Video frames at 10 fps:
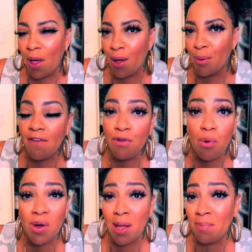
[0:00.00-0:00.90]
Well, if you
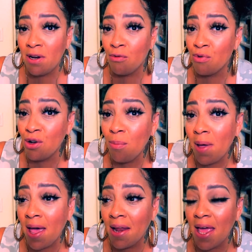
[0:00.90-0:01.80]
would have been a real
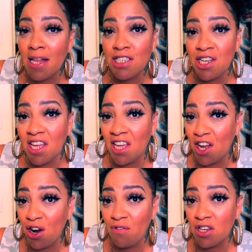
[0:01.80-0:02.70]
man and taken
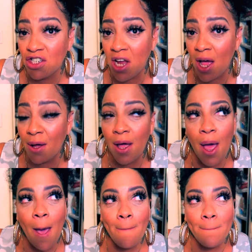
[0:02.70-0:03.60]
care of your child,
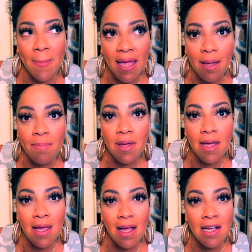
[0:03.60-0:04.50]

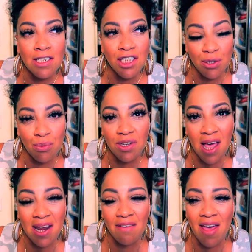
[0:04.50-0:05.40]
maybe she would
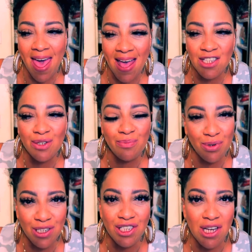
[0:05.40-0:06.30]
not have had to
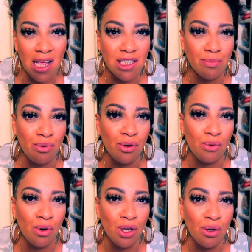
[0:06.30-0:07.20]
put child support
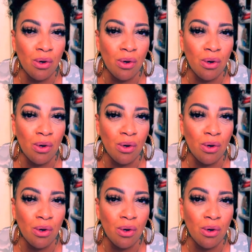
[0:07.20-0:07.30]
on